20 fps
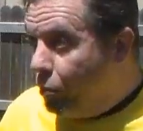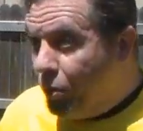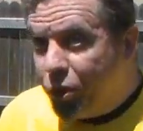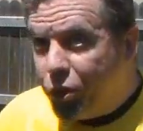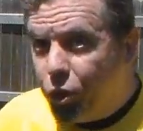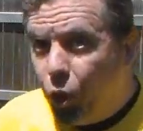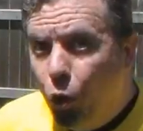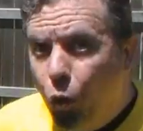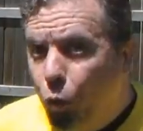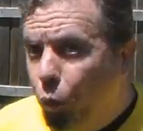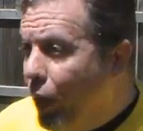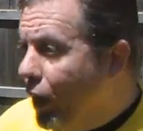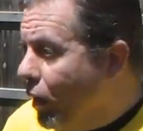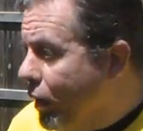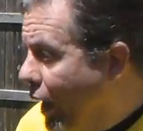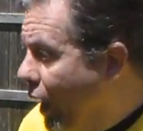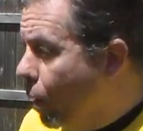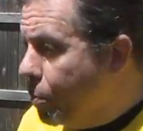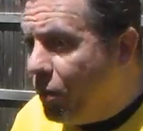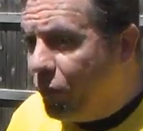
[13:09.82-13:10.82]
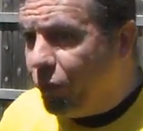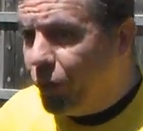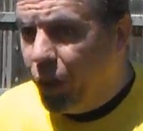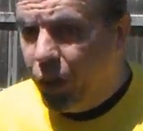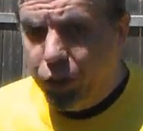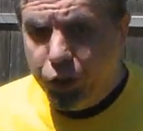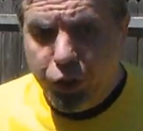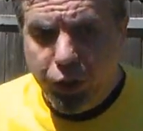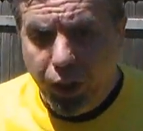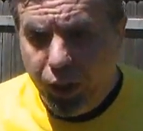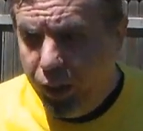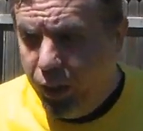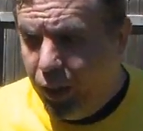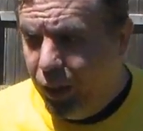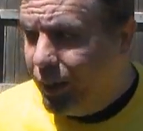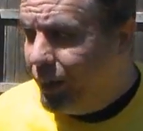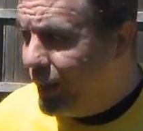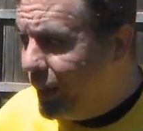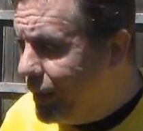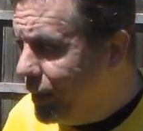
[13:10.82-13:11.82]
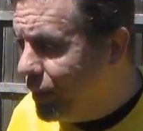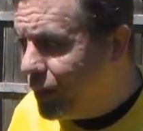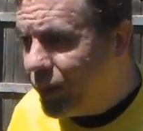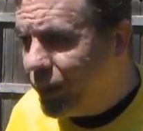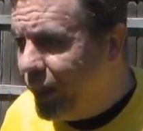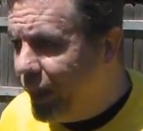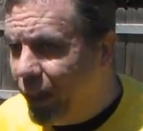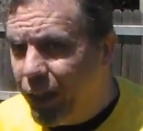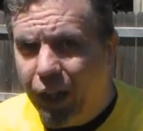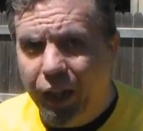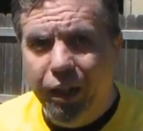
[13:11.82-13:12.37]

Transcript: It was so well camouflaged I didn't see it.